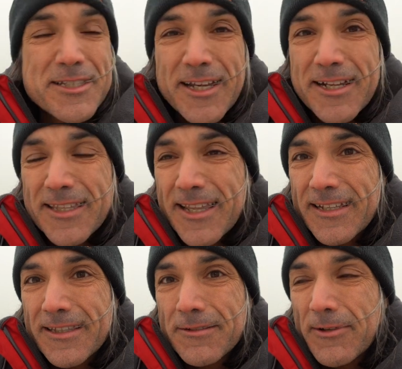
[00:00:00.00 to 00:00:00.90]
psyched
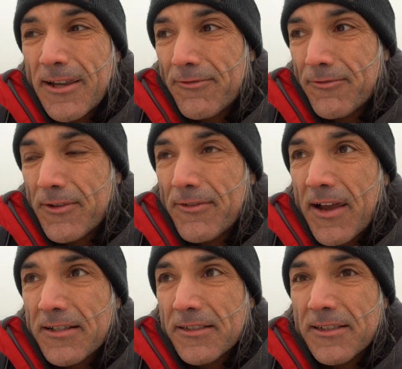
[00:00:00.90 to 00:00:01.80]
that we have, we've
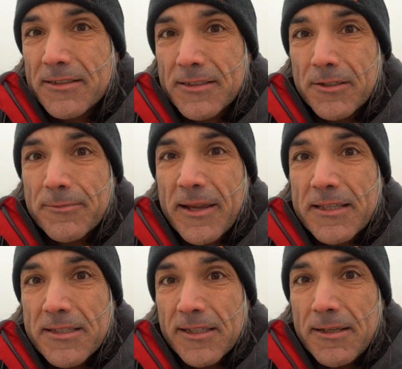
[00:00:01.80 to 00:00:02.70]
actually, you know, made
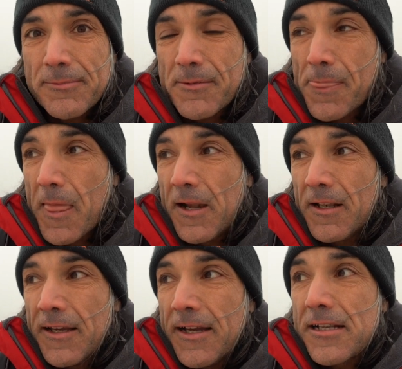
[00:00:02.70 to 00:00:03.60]
this leap.
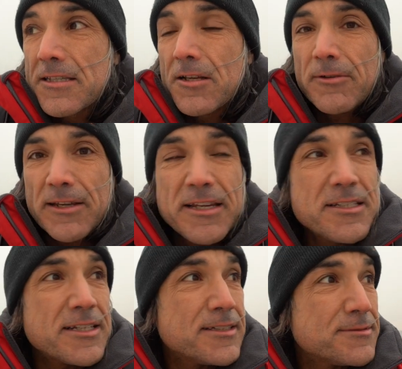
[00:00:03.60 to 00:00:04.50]
It's so
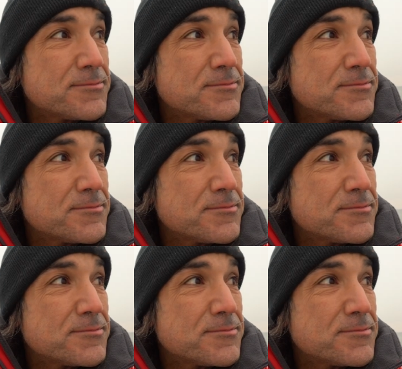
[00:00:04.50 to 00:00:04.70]
easy.